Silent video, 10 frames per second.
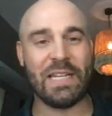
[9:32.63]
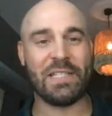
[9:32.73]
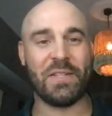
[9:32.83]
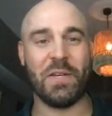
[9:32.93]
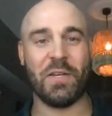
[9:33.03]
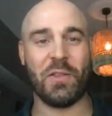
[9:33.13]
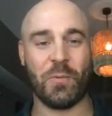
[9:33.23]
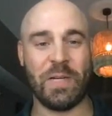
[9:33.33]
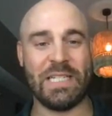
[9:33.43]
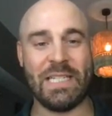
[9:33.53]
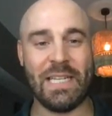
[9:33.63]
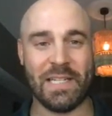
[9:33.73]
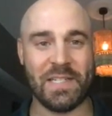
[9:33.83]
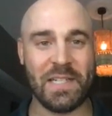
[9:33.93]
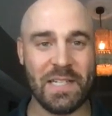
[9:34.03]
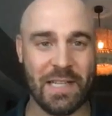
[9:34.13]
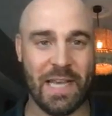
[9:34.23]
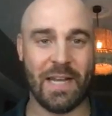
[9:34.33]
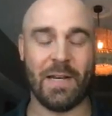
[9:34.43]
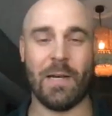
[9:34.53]
it's the 3 T's
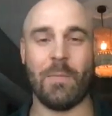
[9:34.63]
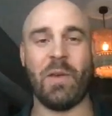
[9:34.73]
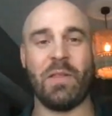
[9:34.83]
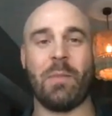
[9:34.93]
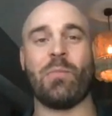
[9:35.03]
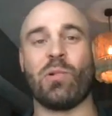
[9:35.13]
that